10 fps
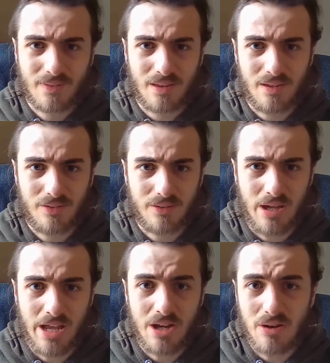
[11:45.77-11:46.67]
So
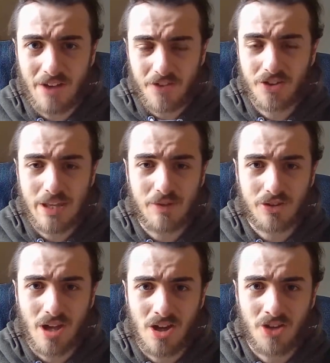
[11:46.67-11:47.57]
I know her first name is
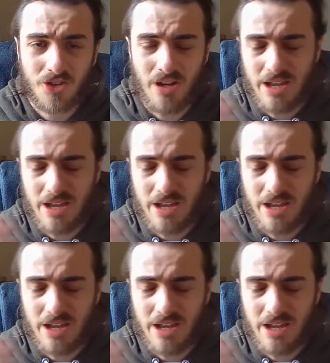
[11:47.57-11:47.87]
Ursula.